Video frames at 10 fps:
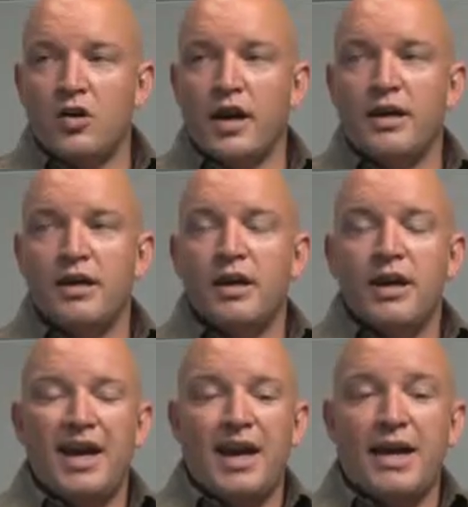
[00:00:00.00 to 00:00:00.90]
Okay.
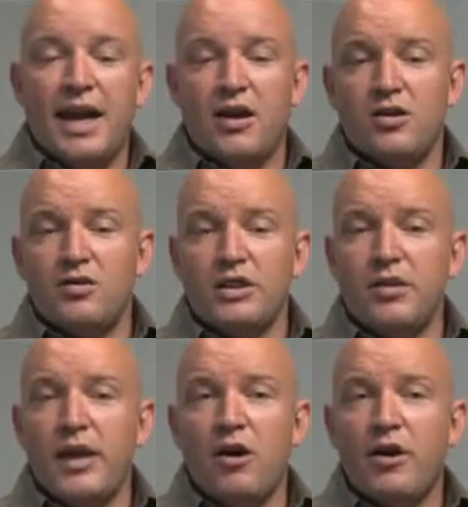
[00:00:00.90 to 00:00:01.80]
And
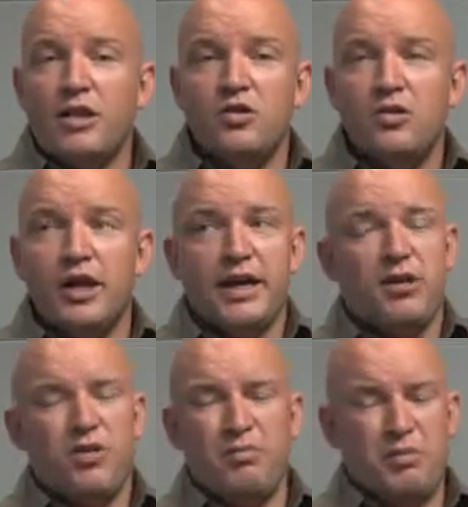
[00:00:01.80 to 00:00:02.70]
tell me how I do that.
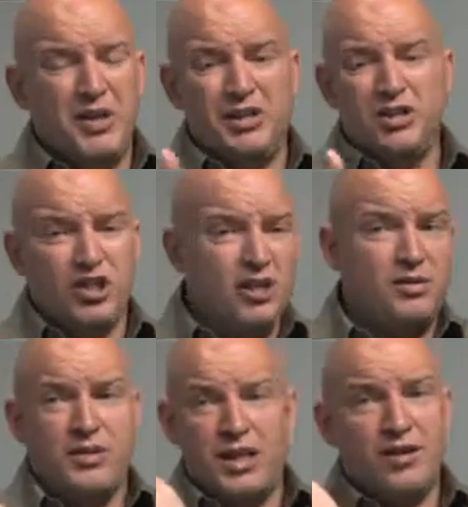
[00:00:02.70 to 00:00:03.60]
How do I build a
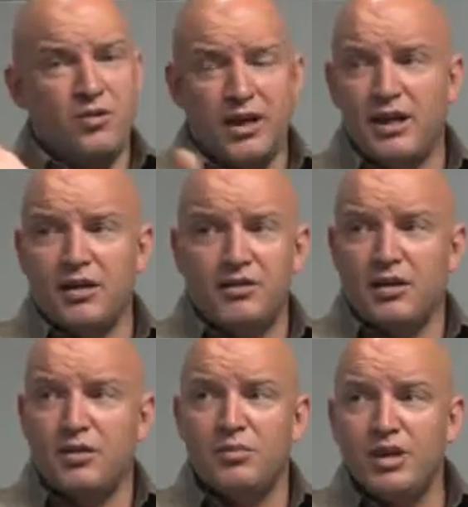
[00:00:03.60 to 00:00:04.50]
shim and how do I get it
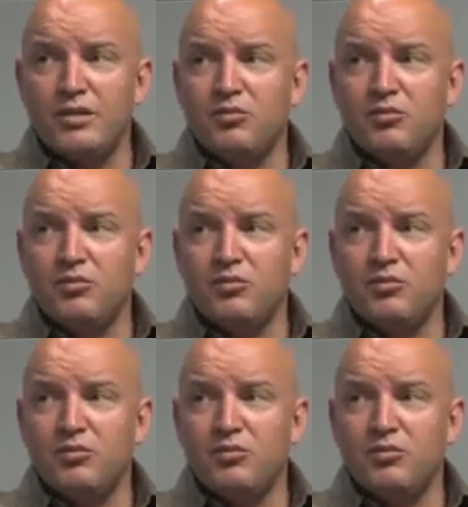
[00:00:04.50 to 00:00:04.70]
on my